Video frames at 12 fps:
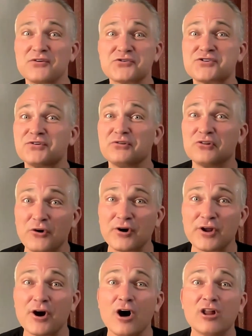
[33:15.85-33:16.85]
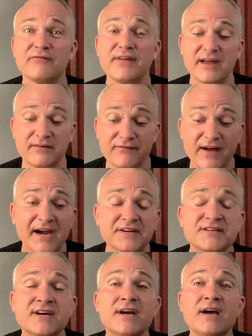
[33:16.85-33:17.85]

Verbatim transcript: They're still learning all of that. In fact,